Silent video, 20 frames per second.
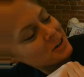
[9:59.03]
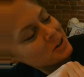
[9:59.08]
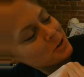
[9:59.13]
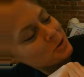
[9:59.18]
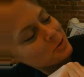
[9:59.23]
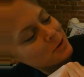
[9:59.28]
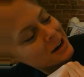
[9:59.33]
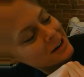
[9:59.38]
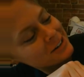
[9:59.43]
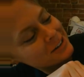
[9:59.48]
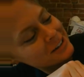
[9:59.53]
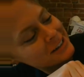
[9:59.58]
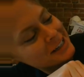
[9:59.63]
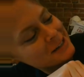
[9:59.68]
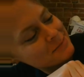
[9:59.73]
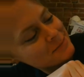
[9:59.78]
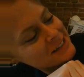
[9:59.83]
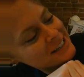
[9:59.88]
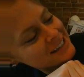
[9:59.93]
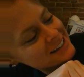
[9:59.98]
Gretel
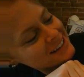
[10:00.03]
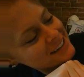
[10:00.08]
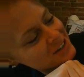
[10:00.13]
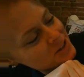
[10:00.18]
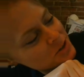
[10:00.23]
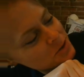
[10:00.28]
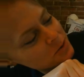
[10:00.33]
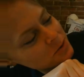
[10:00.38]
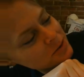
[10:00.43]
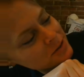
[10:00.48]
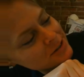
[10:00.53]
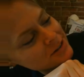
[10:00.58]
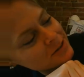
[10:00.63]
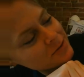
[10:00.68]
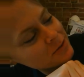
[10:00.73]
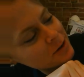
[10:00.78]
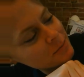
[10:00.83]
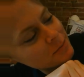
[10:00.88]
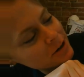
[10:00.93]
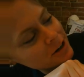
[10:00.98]
emptied the jewels
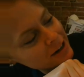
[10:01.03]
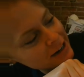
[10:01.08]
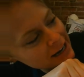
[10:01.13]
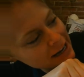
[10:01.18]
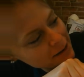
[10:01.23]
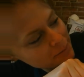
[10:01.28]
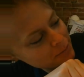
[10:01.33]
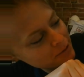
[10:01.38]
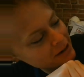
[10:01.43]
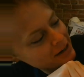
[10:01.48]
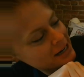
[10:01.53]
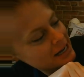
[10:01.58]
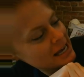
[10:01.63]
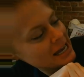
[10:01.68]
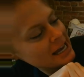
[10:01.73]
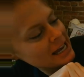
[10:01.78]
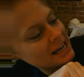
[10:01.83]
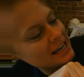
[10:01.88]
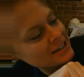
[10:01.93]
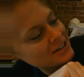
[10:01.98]
from her apron
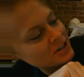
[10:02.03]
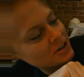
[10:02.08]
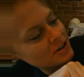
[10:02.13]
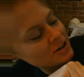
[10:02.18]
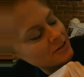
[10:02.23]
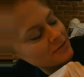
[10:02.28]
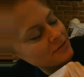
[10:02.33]
into her